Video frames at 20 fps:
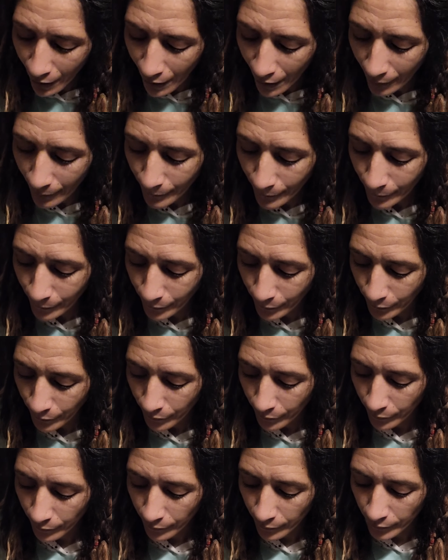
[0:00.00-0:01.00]
got.
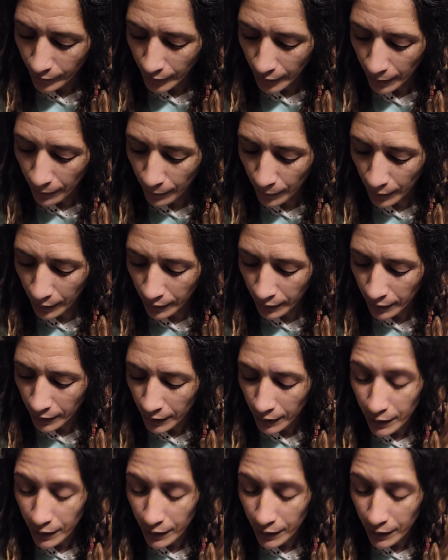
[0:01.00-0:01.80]
Amen.